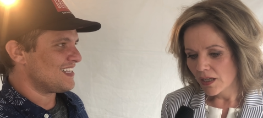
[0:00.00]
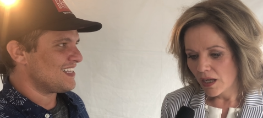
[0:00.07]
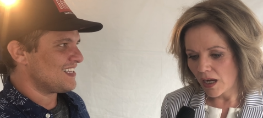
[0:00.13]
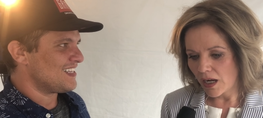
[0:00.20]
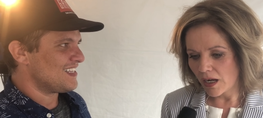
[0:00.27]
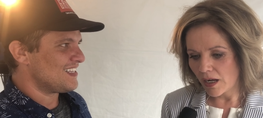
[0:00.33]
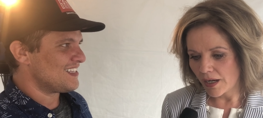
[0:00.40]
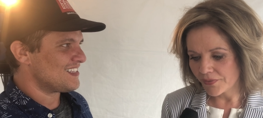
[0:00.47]

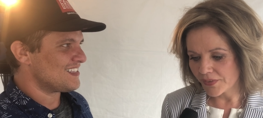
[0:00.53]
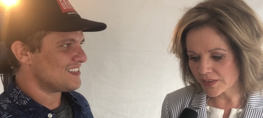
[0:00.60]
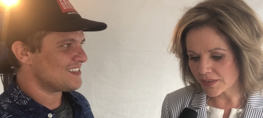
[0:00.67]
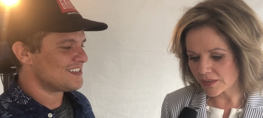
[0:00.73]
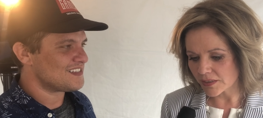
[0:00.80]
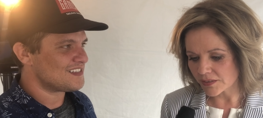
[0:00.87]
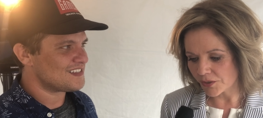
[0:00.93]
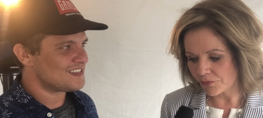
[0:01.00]
Speaker 1: Uh, and this
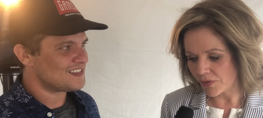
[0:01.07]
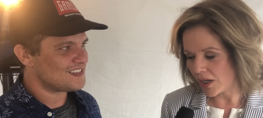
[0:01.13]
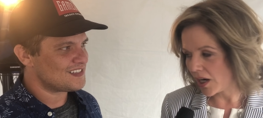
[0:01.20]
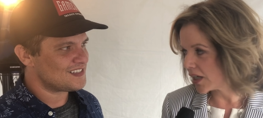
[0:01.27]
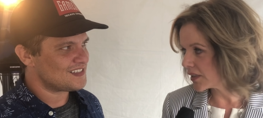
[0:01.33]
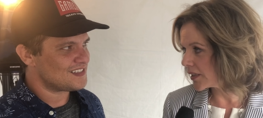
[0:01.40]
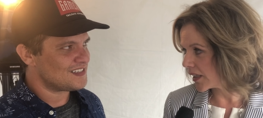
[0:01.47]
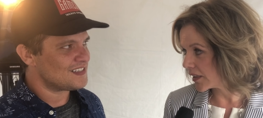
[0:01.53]
is a different
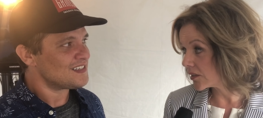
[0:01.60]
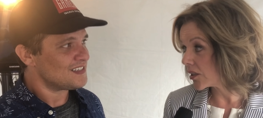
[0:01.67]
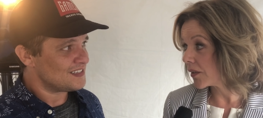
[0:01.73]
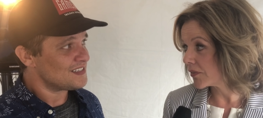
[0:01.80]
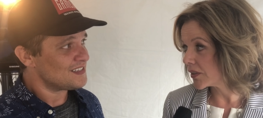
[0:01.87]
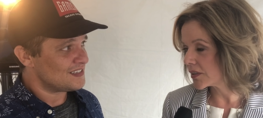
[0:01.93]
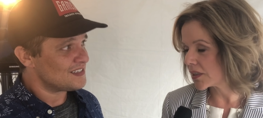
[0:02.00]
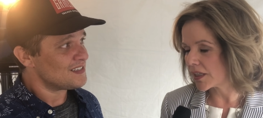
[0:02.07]
context,
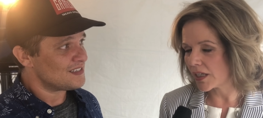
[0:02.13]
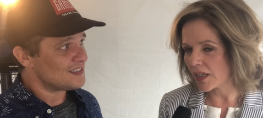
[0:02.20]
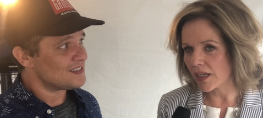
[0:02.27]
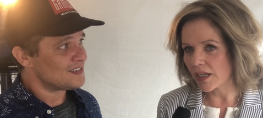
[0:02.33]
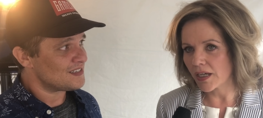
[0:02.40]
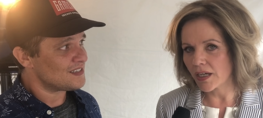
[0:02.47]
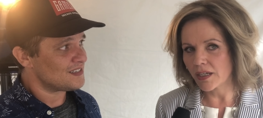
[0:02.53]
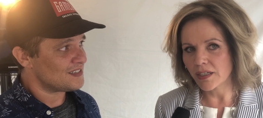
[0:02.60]

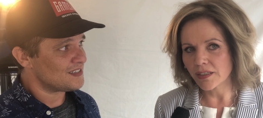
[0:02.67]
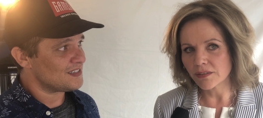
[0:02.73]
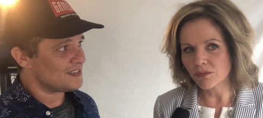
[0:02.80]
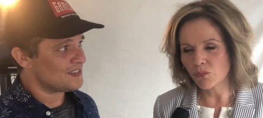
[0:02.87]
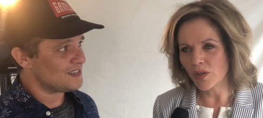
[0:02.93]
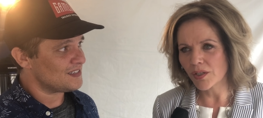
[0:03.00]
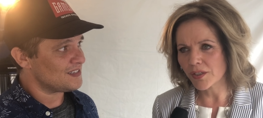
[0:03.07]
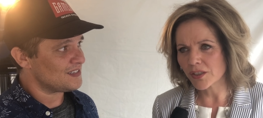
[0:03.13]
obviously,
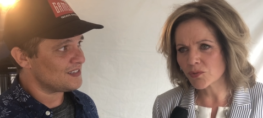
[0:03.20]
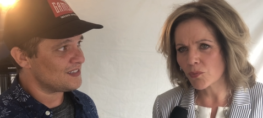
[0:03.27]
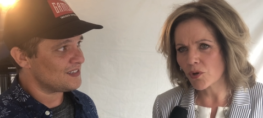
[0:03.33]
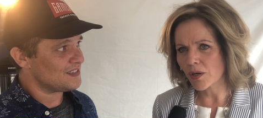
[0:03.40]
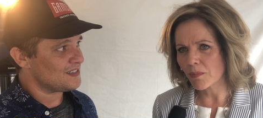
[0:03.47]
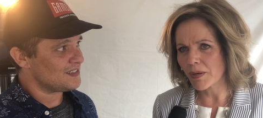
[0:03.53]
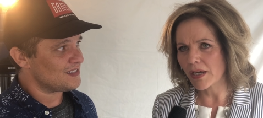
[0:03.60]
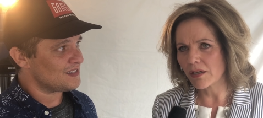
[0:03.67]
and one that's
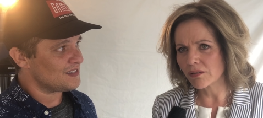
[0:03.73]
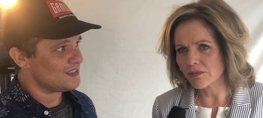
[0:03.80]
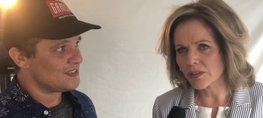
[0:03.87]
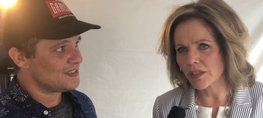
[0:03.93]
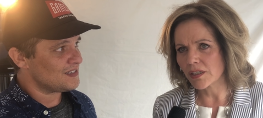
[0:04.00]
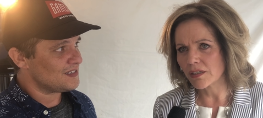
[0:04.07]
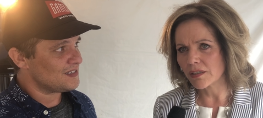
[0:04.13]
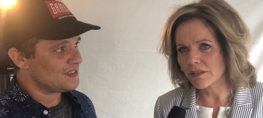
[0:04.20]
more about
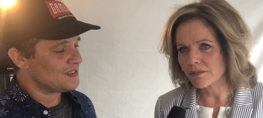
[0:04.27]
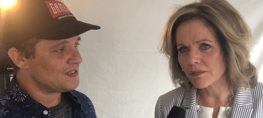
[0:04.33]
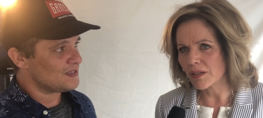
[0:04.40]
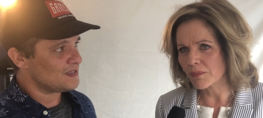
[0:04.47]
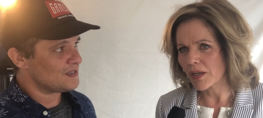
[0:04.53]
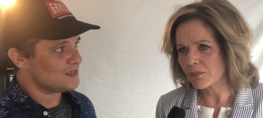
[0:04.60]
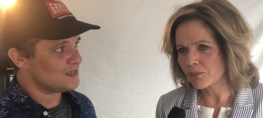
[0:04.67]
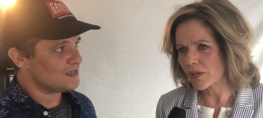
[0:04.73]
uh,
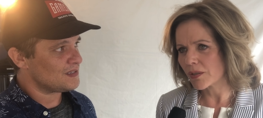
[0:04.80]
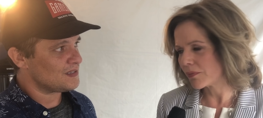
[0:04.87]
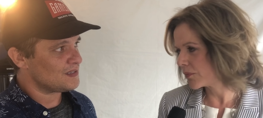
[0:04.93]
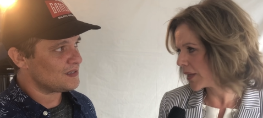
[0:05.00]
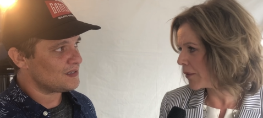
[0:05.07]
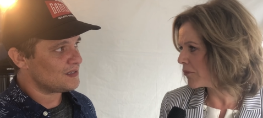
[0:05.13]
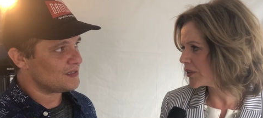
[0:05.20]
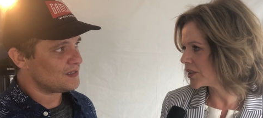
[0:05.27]
a, a, a
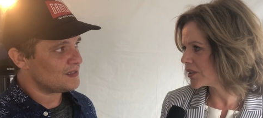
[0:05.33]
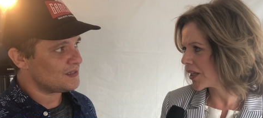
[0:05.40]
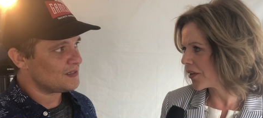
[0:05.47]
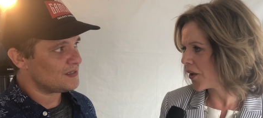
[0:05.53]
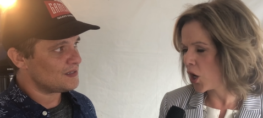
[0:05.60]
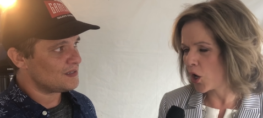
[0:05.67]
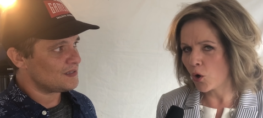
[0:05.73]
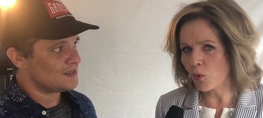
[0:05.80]
emphasis
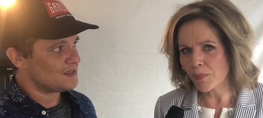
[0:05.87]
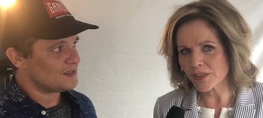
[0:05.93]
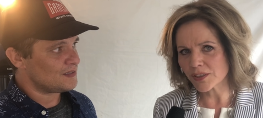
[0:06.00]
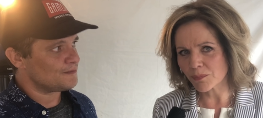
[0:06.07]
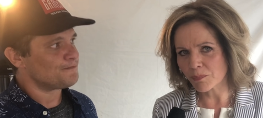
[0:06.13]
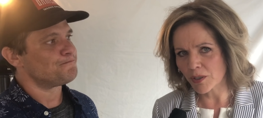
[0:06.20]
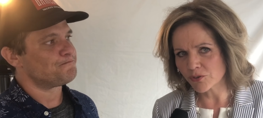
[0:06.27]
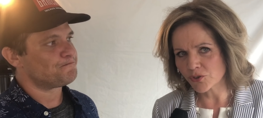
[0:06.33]
on the hope
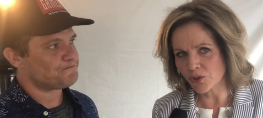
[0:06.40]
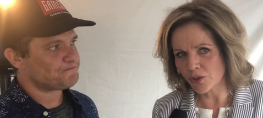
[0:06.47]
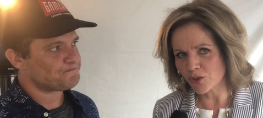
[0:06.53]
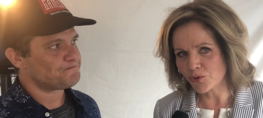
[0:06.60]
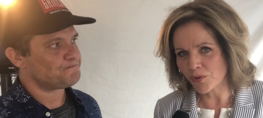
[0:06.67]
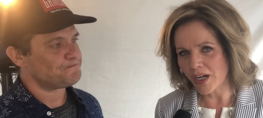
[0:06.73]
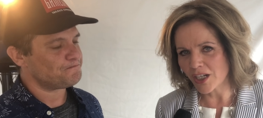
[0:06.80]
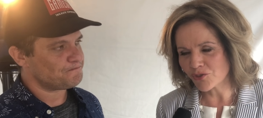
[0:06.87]
as opposed to
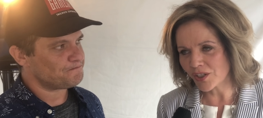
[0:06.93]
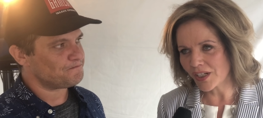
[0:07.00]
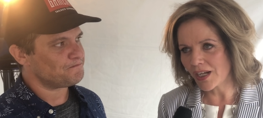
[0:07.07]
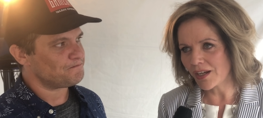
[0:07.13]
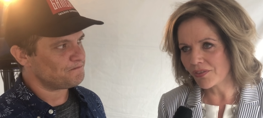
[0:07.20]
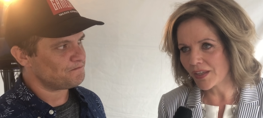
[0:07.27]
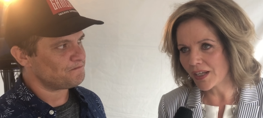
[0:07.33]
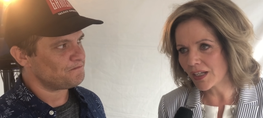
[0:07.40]
the tragedy,
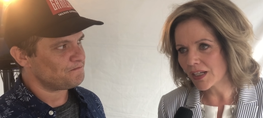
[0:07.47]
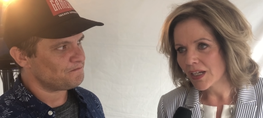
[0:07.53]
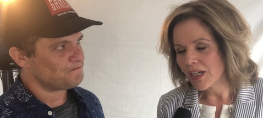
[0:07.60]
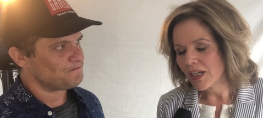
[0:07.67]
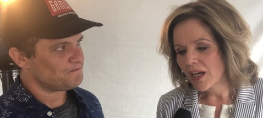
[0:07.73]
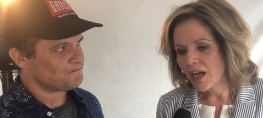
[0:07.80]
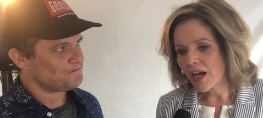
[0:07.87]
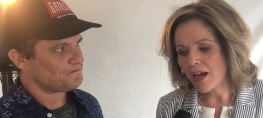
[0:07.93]
I think.
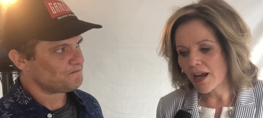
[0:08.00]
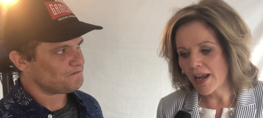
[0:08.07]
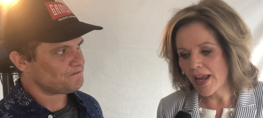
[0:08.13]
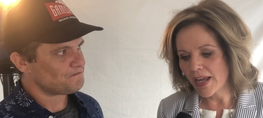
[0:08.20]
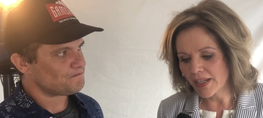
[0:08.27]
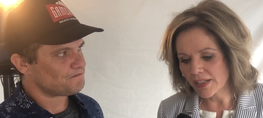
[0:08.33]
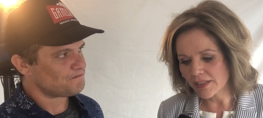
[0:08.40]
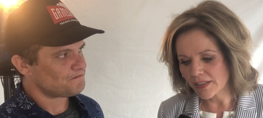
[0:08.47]
Uh,
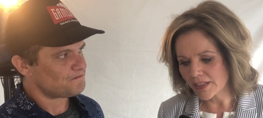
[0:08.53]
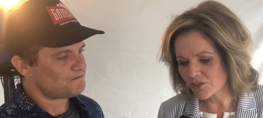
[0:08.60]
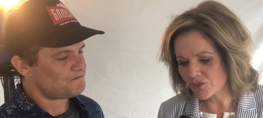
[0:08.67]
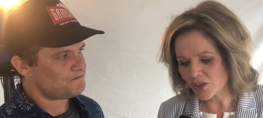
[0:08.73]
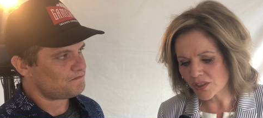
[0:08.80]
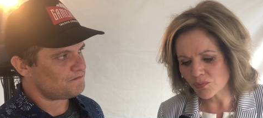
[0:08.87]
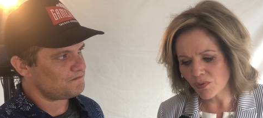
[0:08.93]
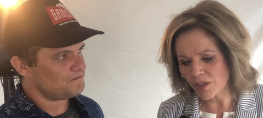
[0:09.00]
and it's
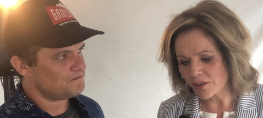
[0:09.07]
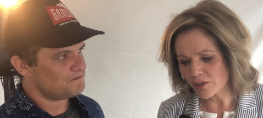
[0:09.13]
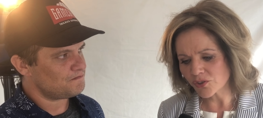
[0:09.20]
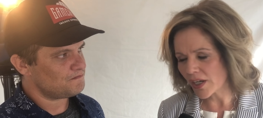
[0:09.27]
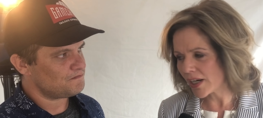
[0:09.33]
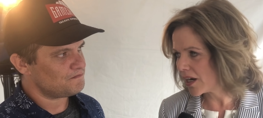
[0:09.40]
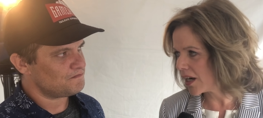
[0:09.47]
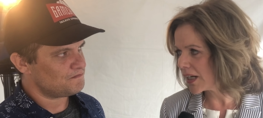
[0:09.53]
just one of
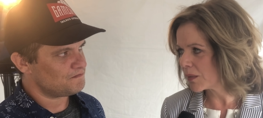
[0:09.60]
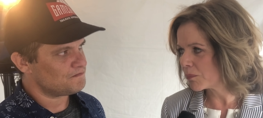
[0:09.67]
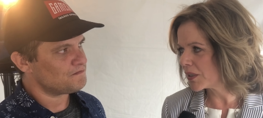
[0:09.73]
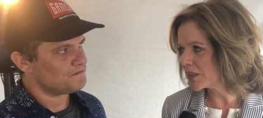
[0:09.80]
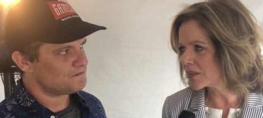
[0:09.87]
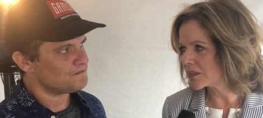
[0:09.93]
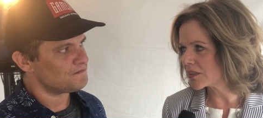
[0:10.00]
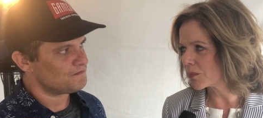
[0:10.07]
those iconic
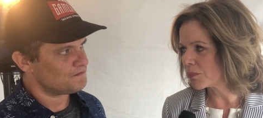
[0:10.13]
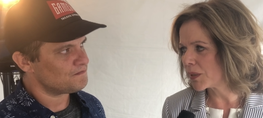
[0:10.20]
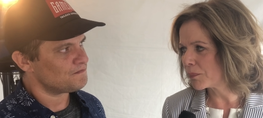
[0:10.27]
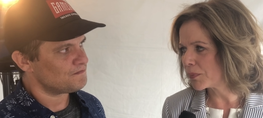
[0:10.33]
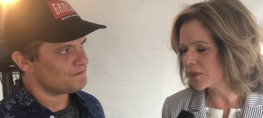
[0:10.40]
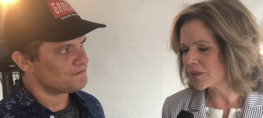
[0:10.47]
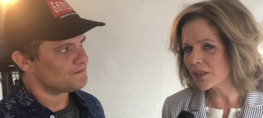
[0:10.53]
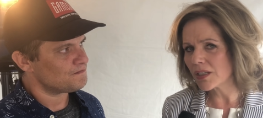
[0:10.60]
pieces that
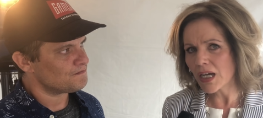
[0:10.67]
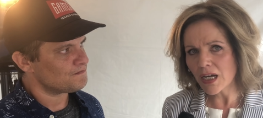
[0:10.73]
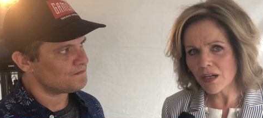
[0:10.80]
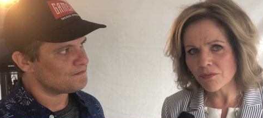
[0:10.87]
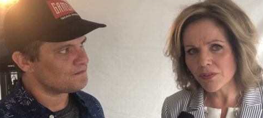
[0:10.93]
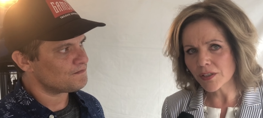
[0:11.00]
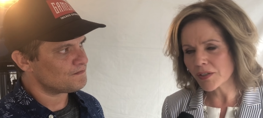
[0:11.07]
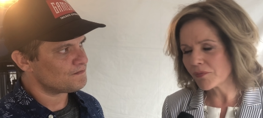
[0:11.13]
people
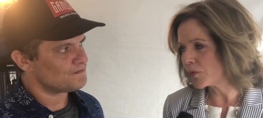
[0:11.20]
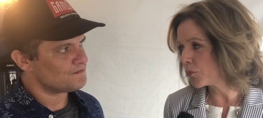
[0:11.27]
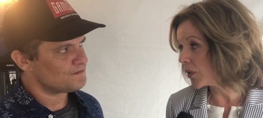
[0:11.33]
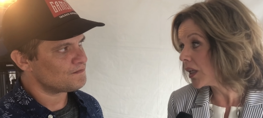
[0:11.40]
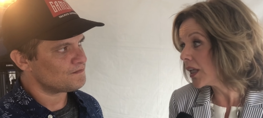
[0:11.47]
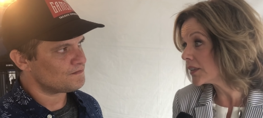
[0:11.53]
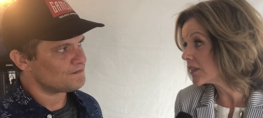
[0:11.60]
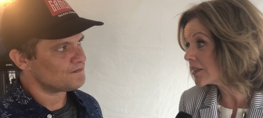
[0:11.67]
love. They don't even
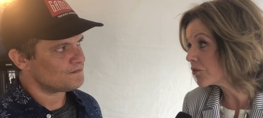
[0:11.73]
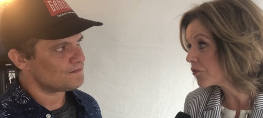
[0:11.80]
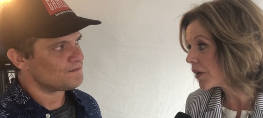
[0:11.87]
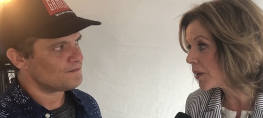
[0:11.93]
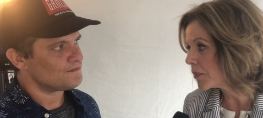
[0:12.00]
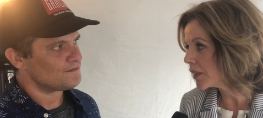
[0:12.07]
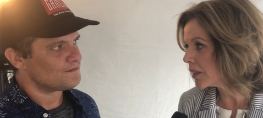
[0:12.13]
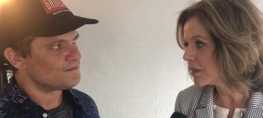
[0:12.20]
realize it's
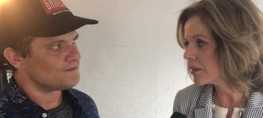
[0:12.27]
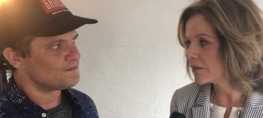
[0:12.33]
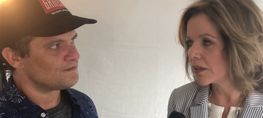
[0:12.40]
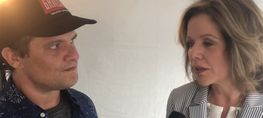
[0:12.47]
from a,